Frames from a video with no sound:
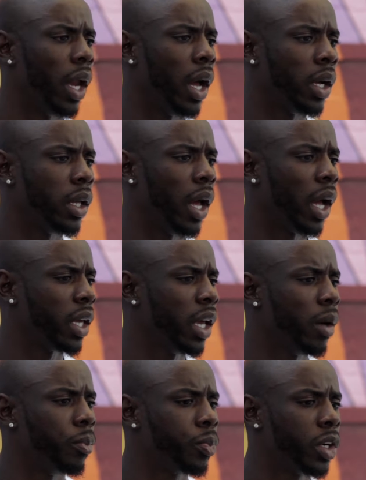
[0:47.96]
I
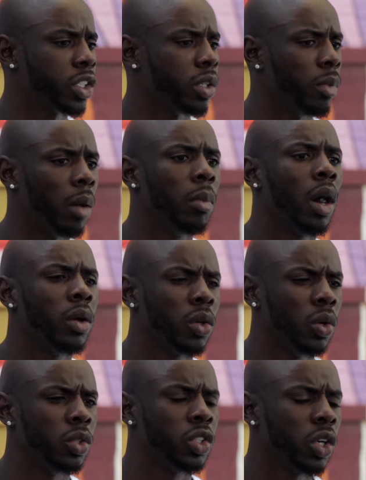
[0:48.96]
kept pressing my mom to
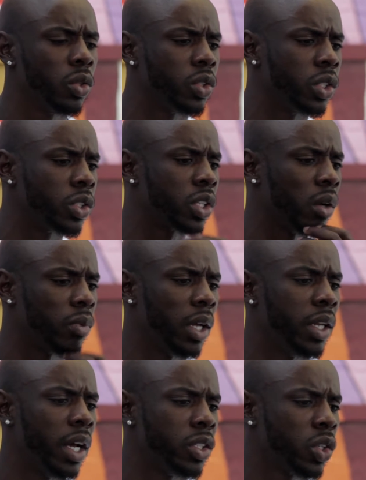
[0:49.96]
go to church and stuff like
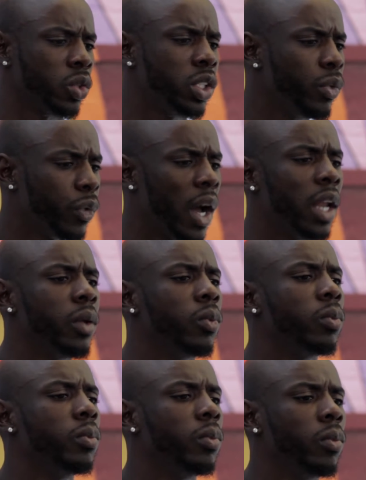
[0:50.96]
that. So she finally
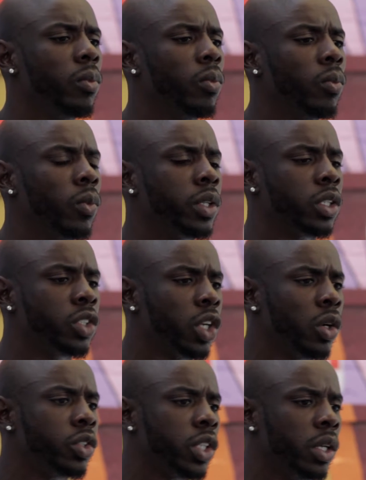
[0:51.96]
went to
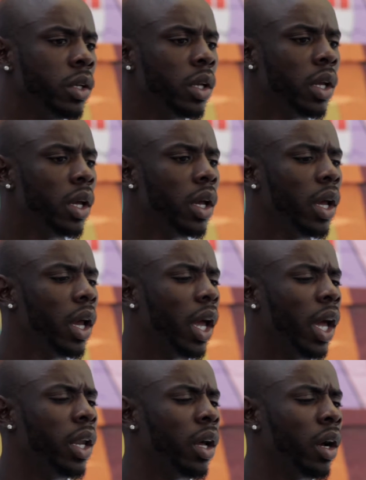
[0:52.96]
church,
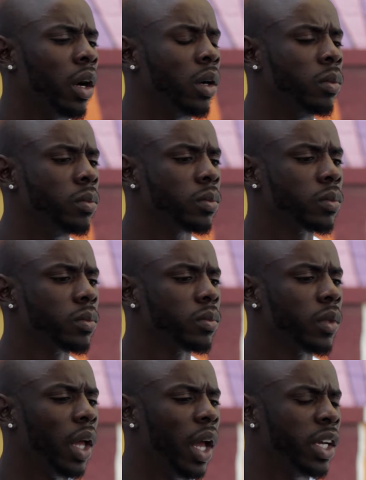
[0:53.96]
and
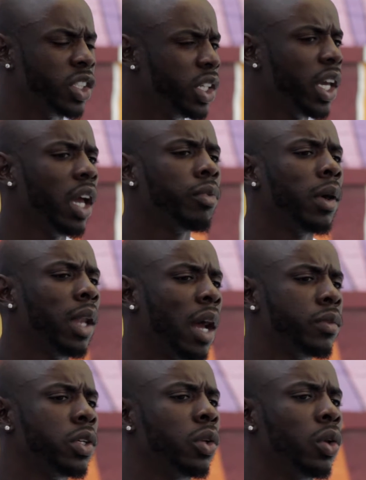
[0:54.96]
she gave her
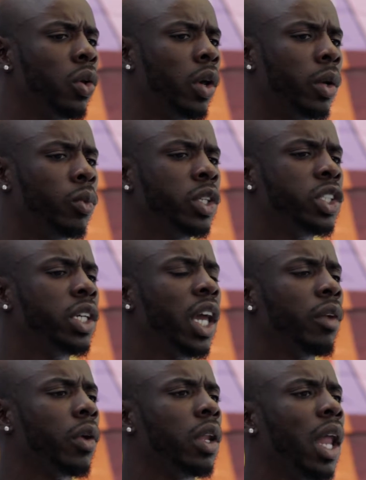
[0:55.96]
life to the Lord. And when she
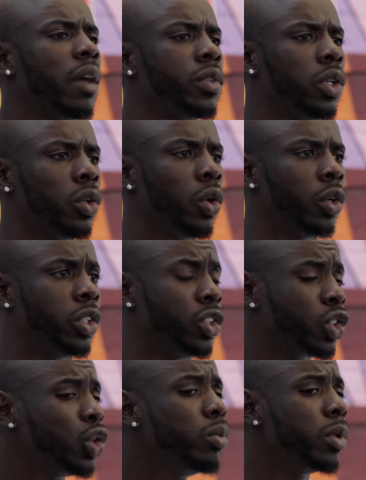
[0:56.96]
gave her life to the Lord, the
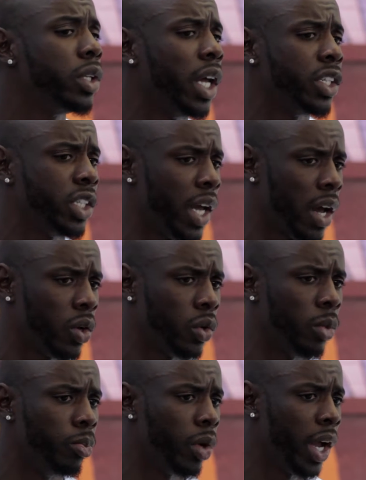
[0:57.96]
tumor that she had on
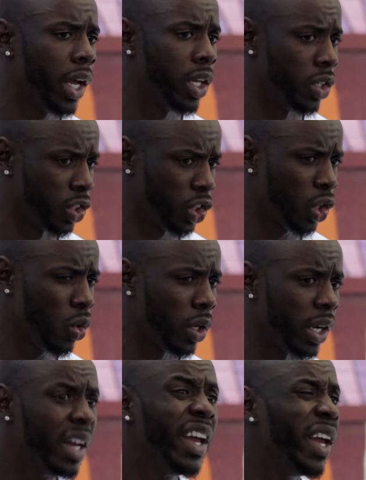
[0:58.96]
her brain and her shoulder,
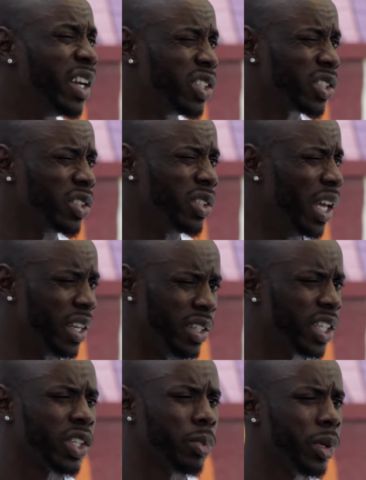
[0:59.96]
it
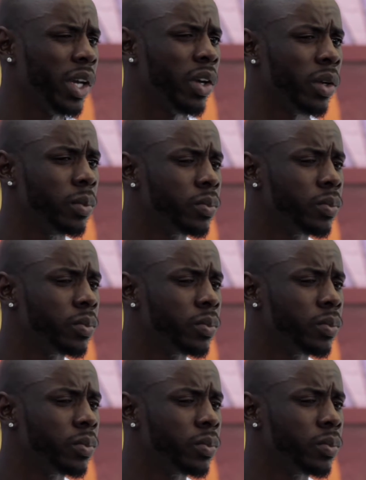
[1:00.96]
disappeared.